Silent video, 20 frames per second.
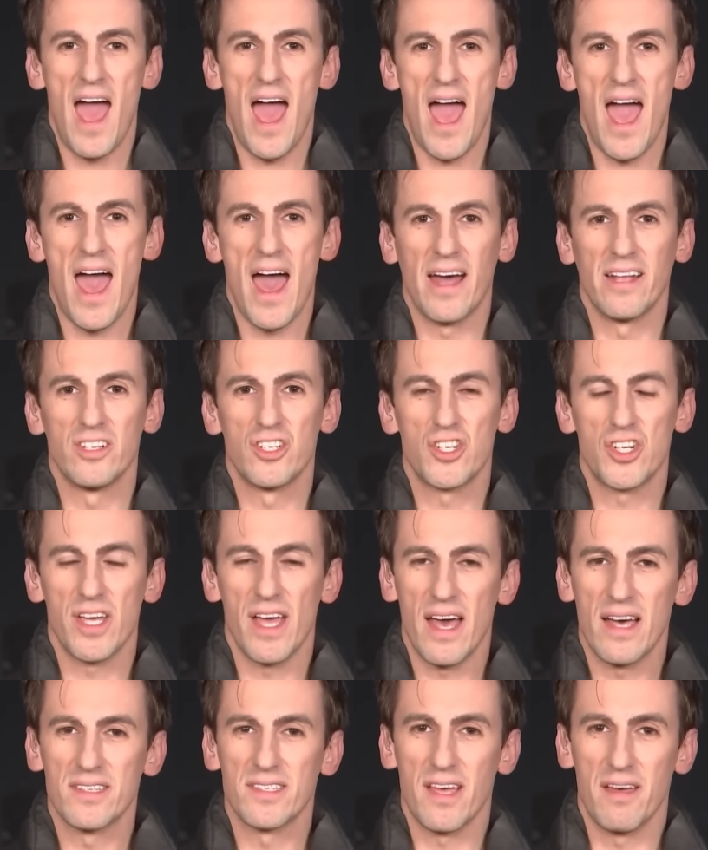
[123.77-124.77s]
and she
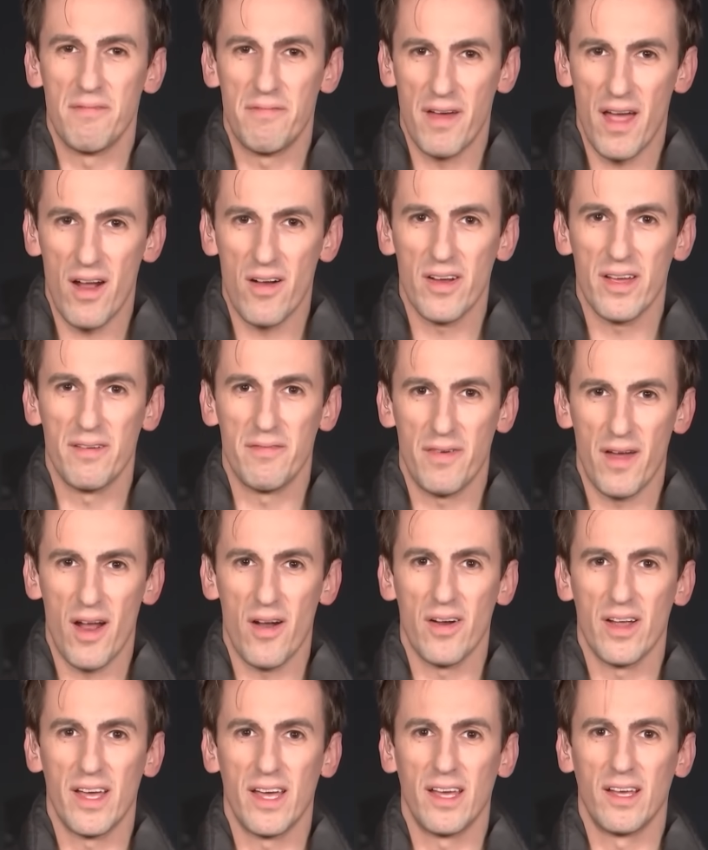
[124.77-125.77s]
has a very,
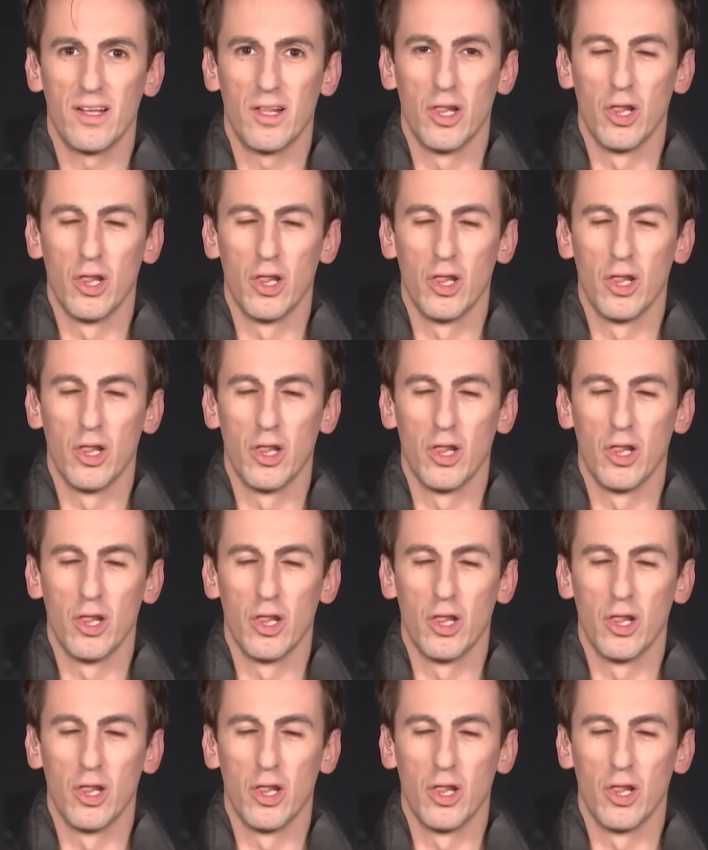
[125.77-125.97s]
very